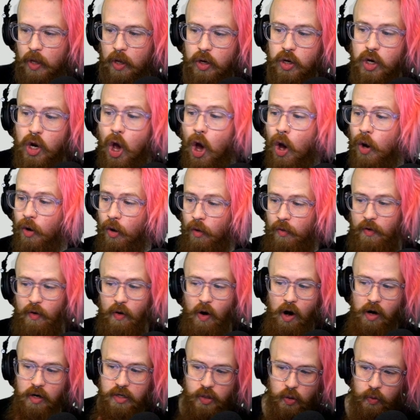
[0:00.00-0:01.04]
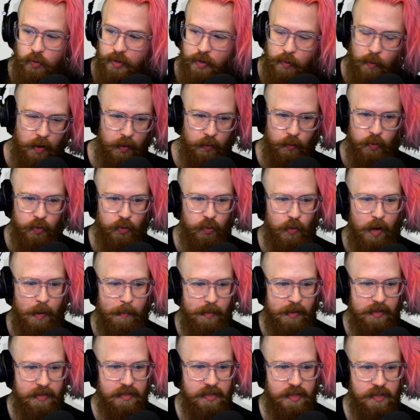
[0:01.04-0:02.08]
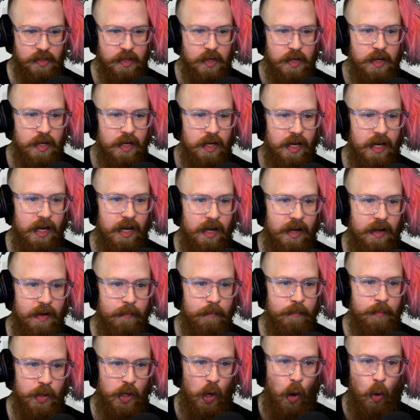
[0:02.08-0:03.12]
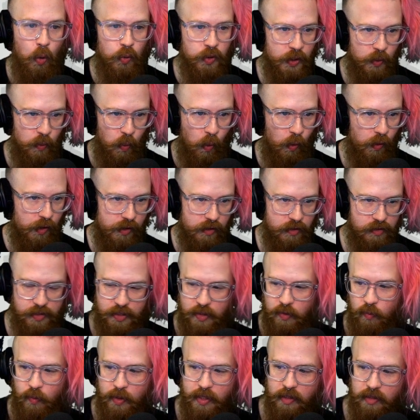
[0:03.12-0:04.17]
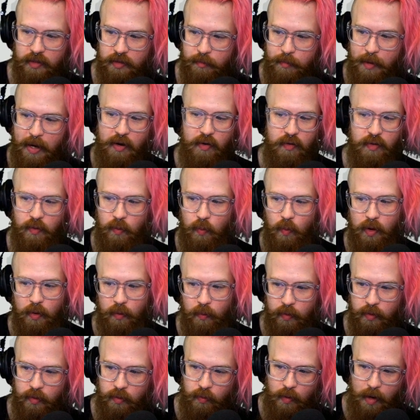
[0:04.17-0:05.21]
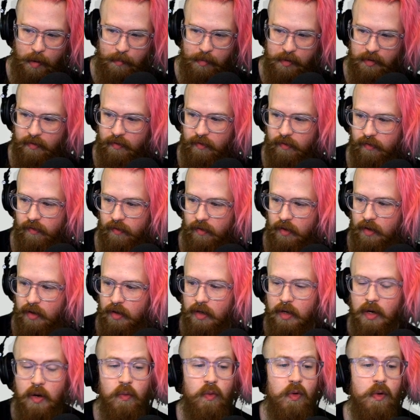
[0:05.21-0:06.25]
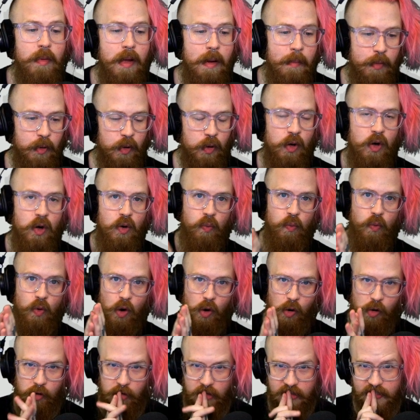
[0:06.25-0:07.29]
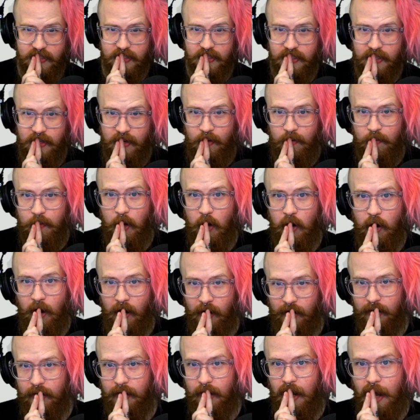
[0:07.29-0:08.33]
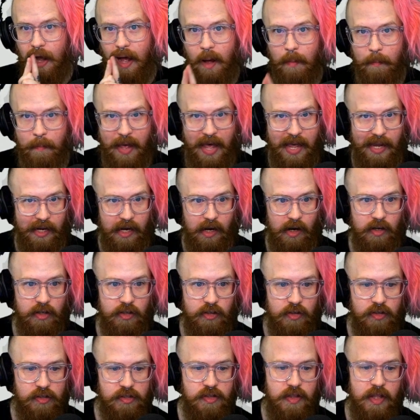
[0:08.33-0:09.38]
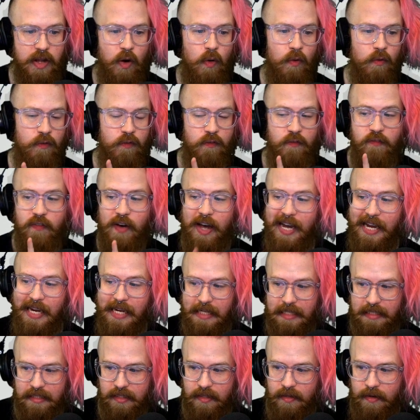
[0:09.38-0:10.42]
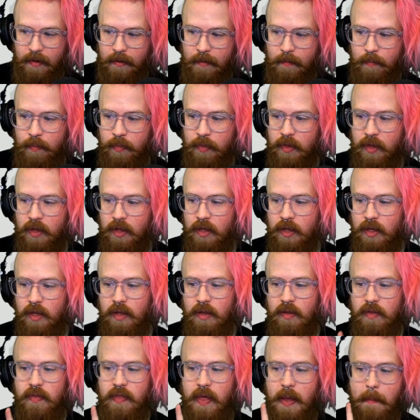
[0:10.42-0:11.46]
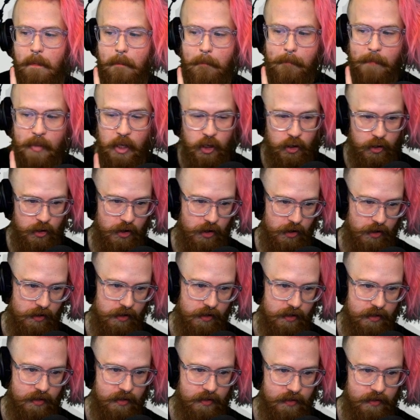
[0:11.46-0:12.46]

No, there aren't only 1-wound weapons. But only warriors can wield better than 1-wound weapons. Remember, rogues are not combat characters. They don't fight. They murder.